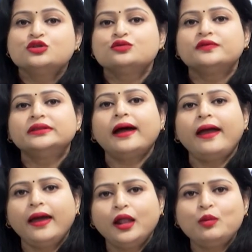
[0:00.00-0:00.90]
So, with the
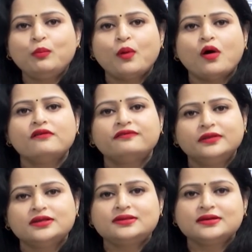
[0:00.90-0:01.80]
help of
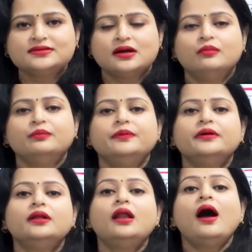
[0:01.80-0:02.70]
this
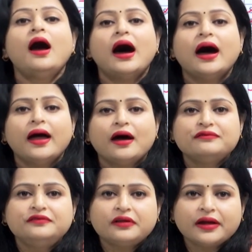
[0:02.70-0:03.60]
example I
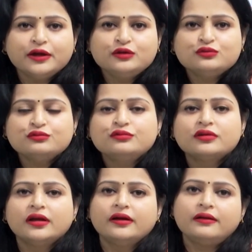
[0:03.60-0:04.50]
have tried to
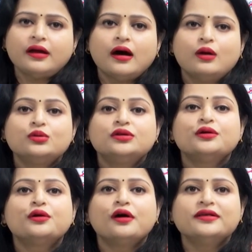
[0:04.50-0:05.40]
clear out
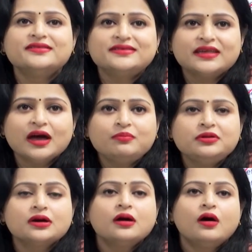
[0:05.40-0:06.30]
the
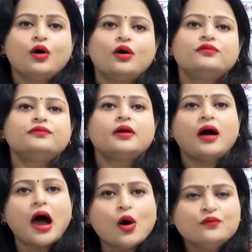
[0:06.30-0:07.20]
concept of
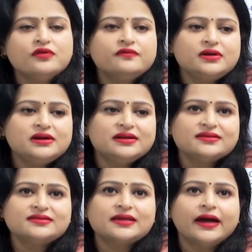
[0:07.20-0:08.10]
how we will
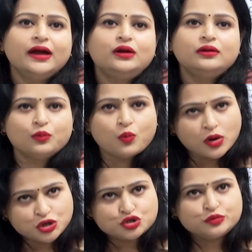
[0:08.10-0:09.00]
decide
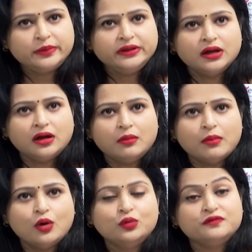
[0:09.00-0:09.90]
what should be the
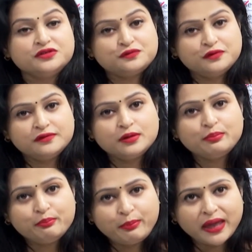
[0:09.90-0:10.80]
amount which we will
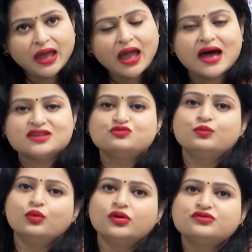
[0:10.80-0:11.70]
pay as
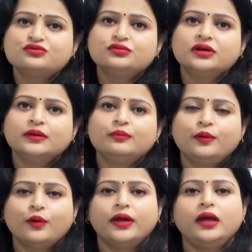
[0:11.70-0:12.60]
bonus to the
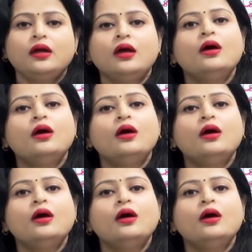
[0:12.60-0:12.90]
employee